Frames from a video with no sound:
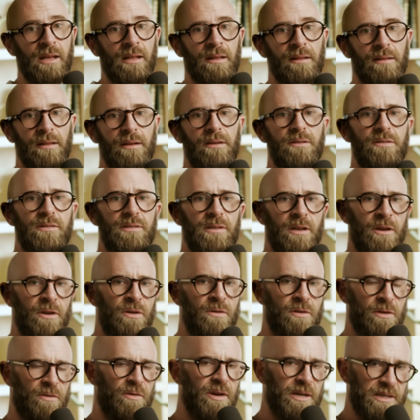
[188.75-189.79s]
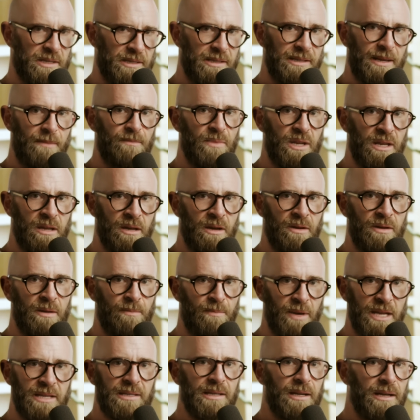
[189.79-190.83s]
those who can write assembly code are
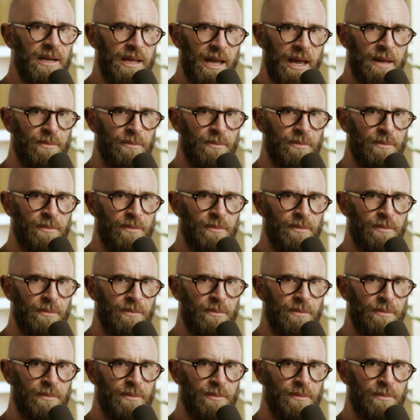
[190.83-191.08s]
basically